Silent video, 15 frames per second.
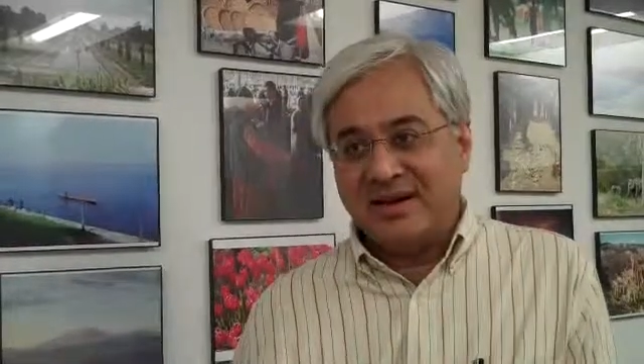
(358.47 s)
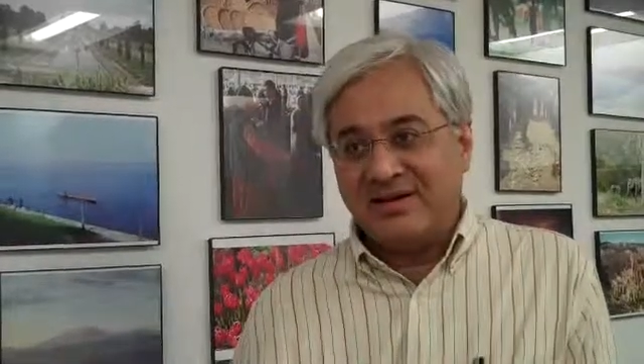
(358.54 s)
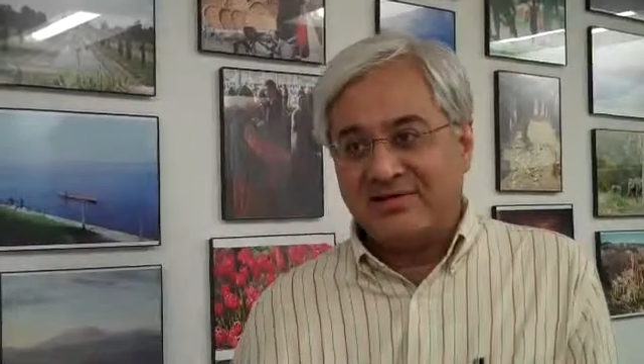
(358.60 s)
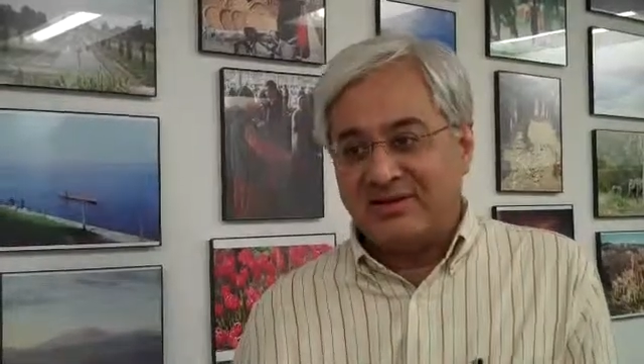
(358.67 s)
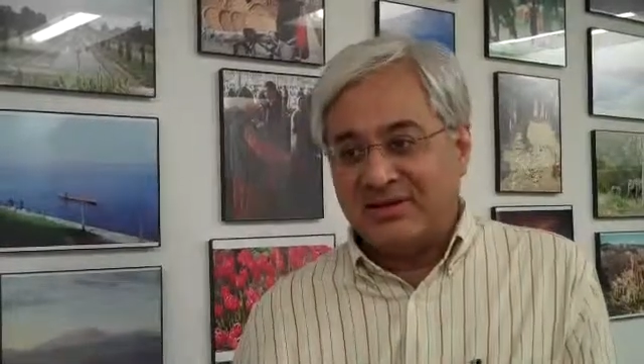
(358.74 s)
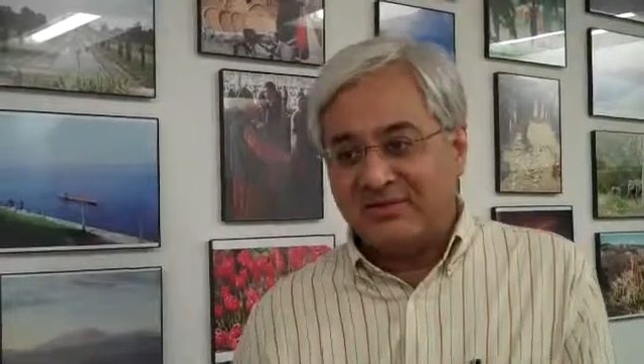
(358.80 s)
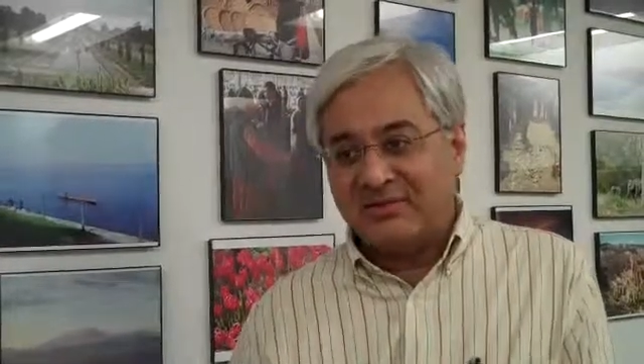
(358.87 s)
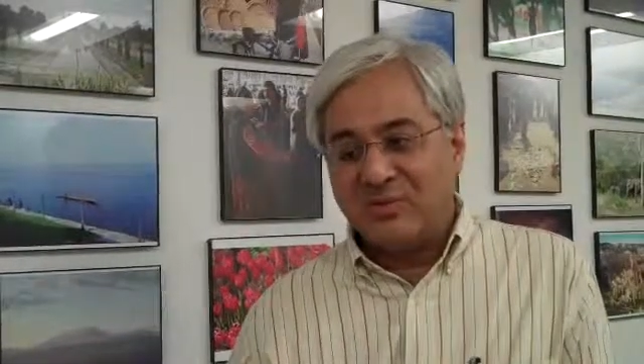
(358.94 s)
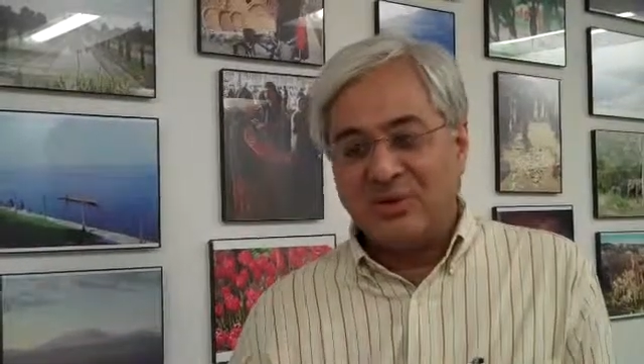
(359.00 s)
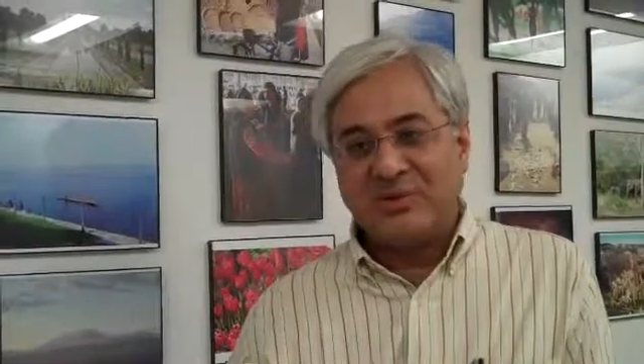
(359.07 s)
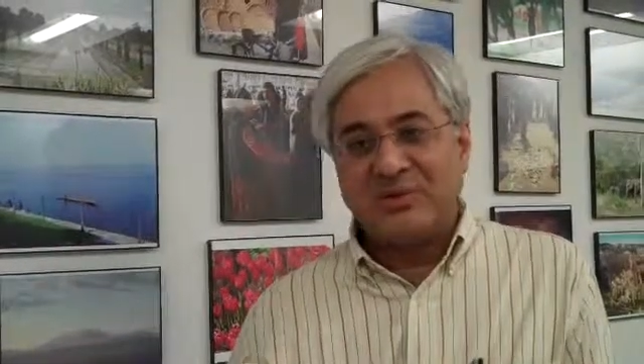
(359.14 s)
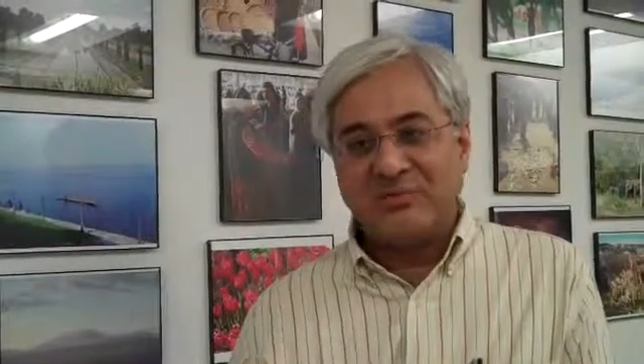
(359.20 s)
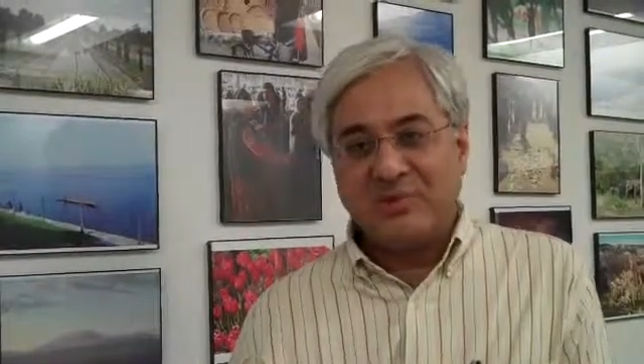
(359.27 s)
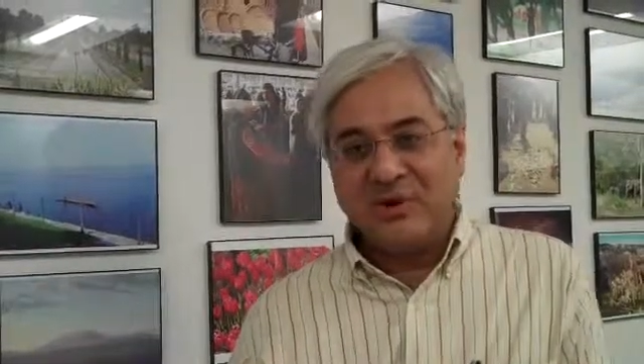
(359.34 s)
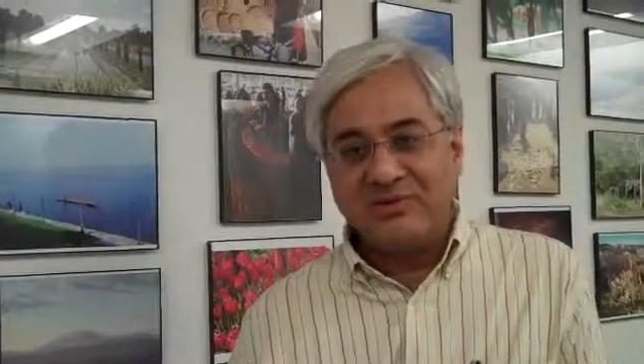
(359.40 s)
achieved
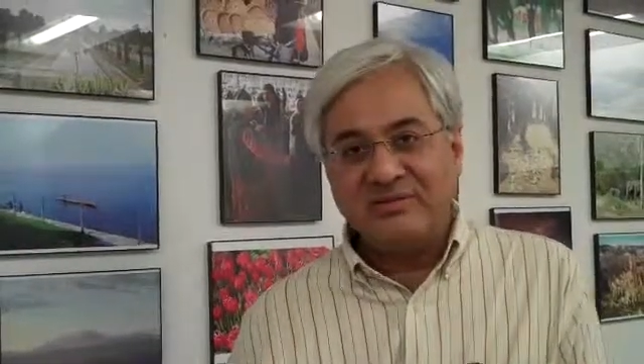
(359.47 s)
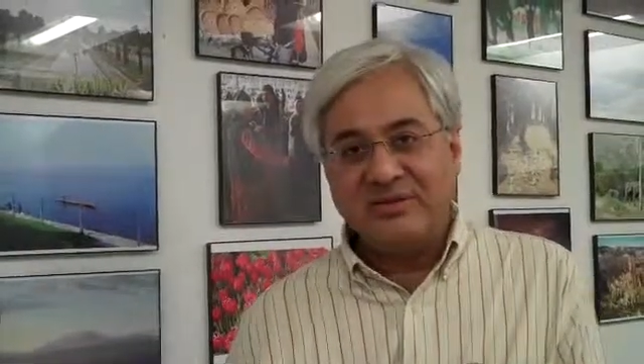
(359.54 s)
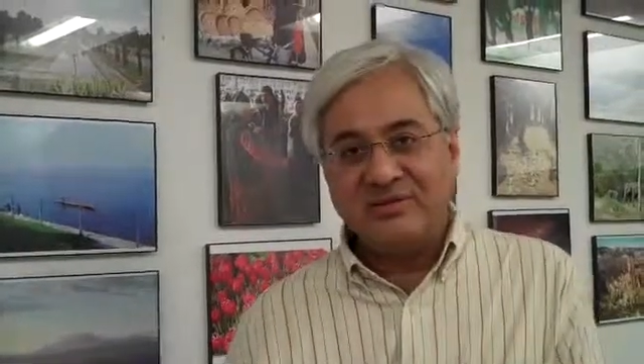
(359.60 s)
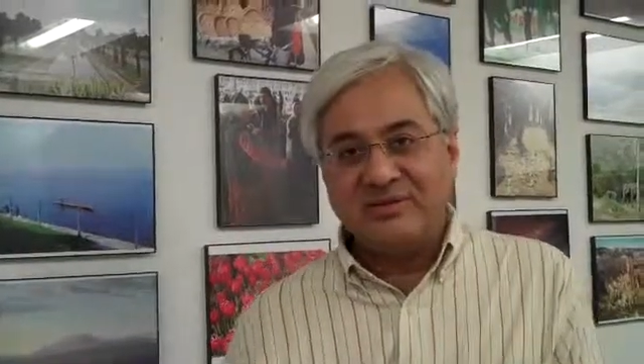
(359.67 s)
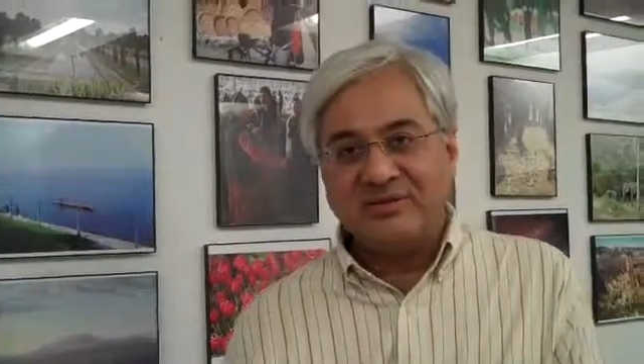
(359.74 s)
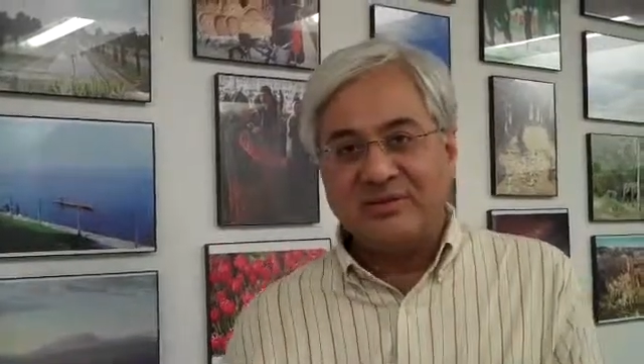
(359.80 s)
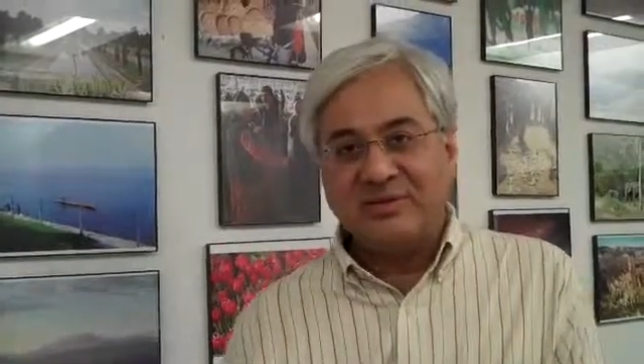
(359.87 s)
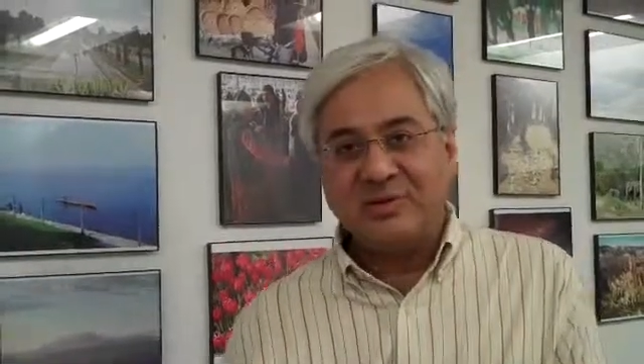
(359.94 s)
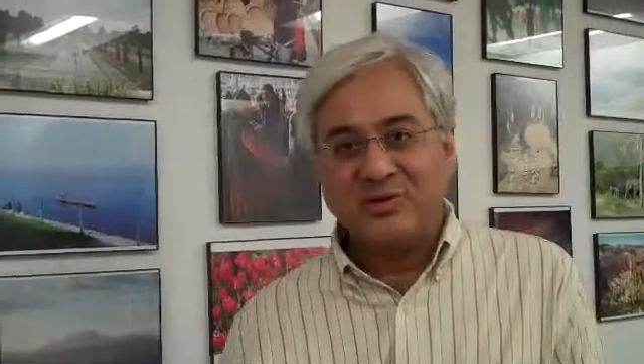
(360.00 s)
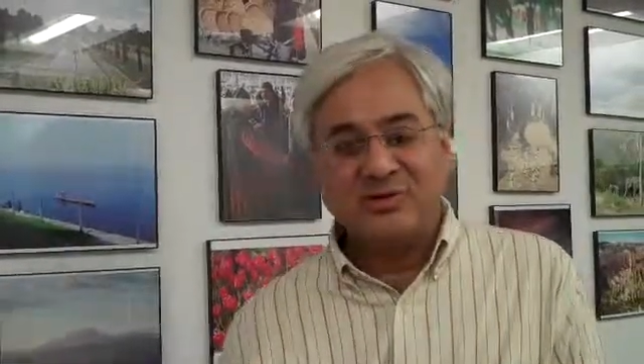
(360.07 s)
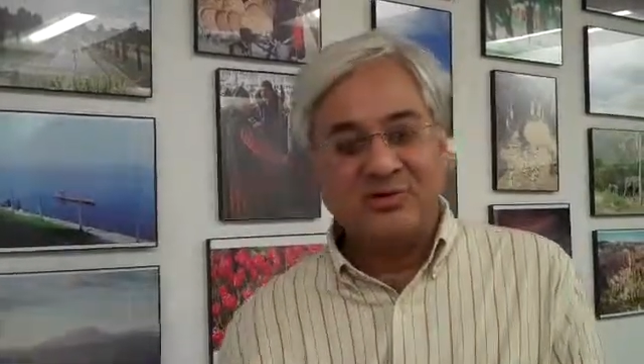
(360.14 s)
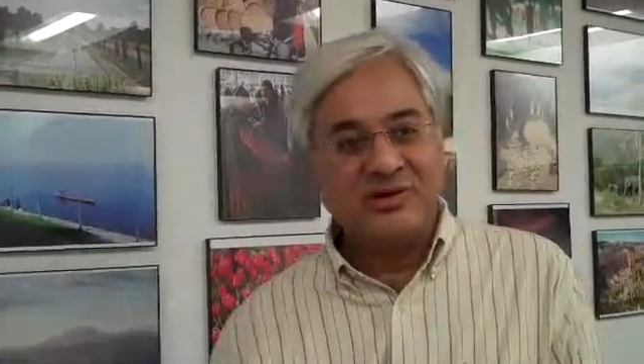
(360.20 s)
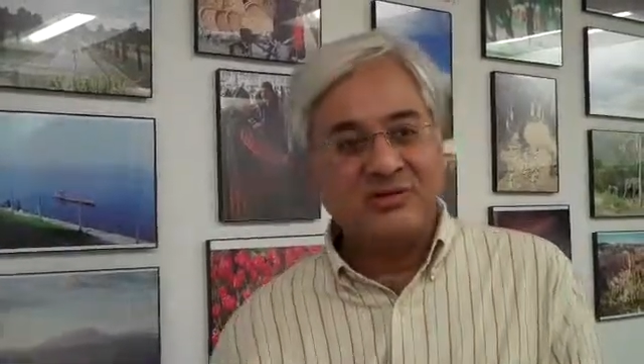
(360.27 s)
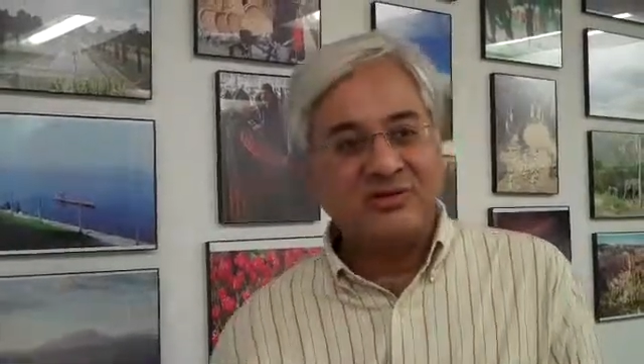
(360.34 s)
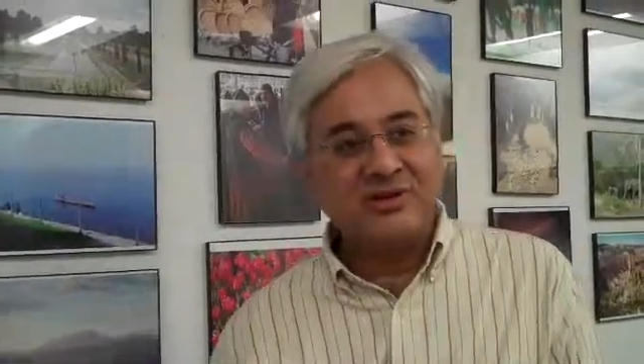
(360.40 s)
what the project was
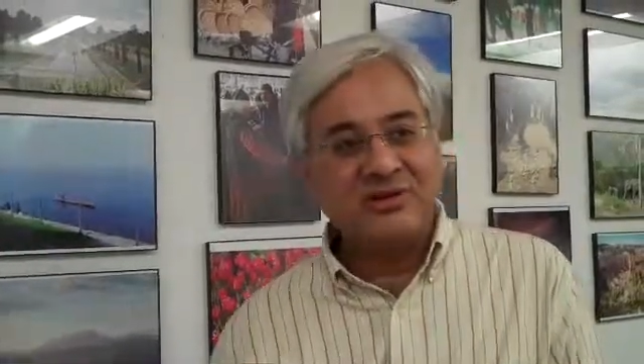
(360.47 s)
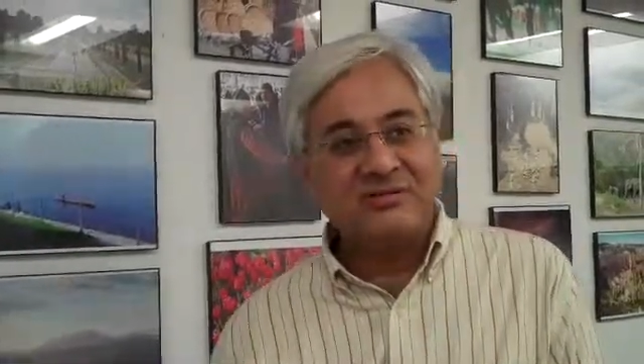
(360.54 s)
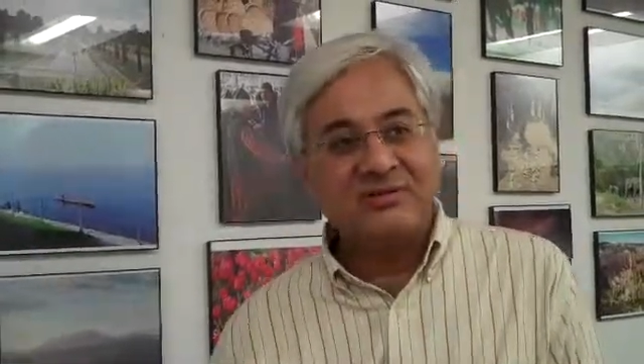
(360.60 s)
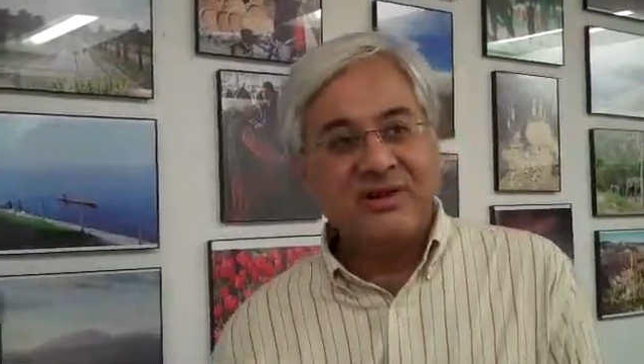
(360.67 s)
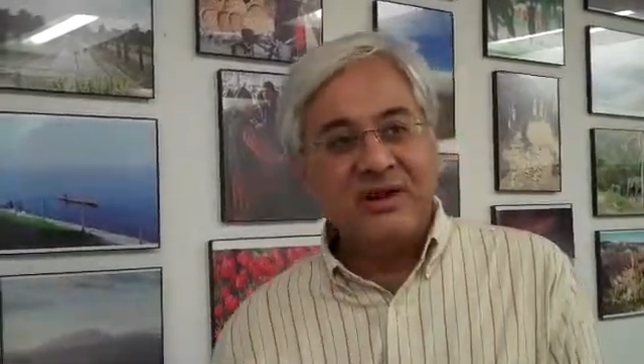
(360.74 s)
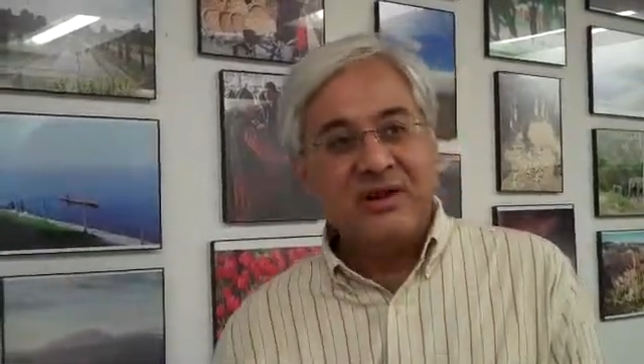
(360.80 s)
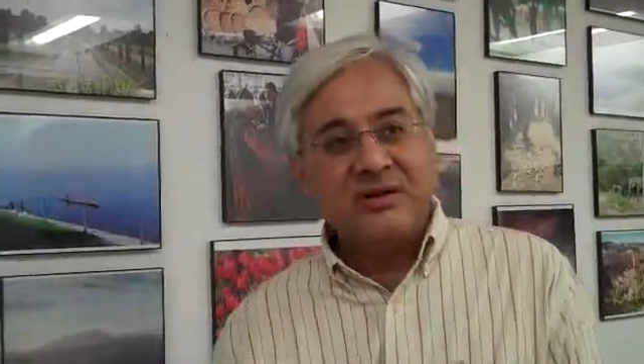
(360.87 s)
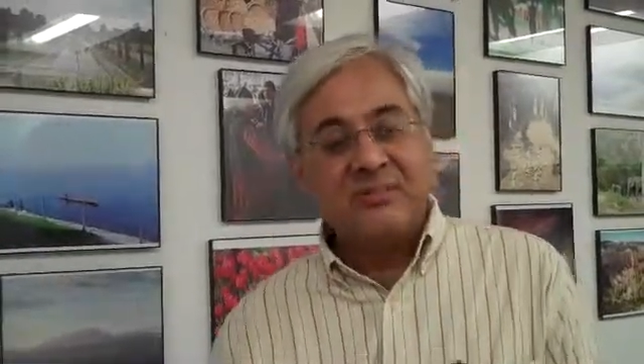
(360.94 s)
supposed to achieve.